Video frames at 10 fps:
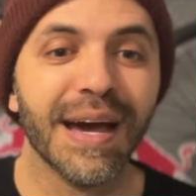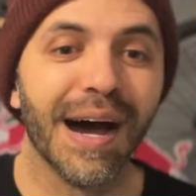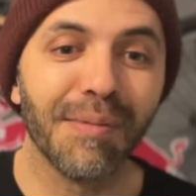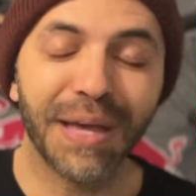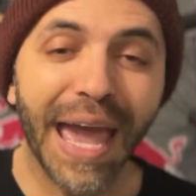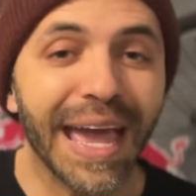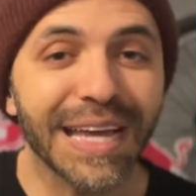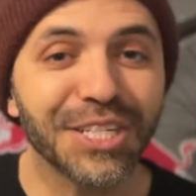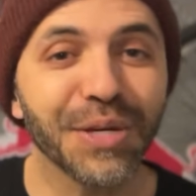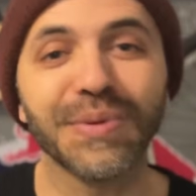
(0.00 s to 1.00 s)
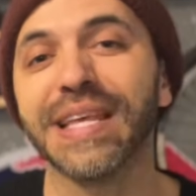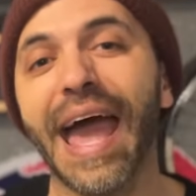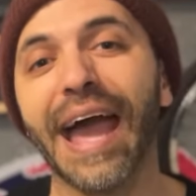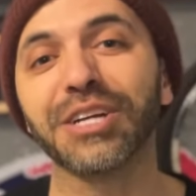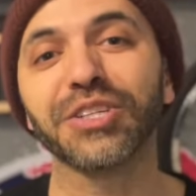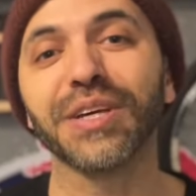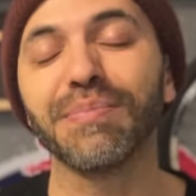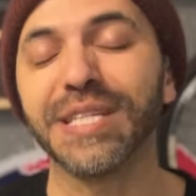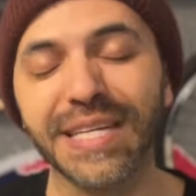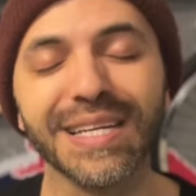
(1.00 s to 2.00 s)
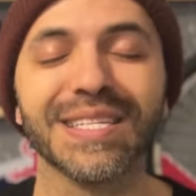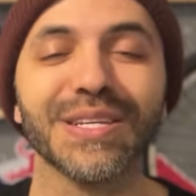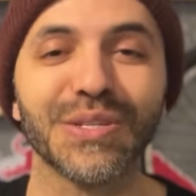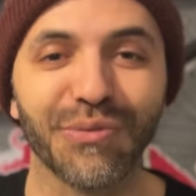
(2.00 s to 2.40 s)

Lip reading: KHE was actually Matthias's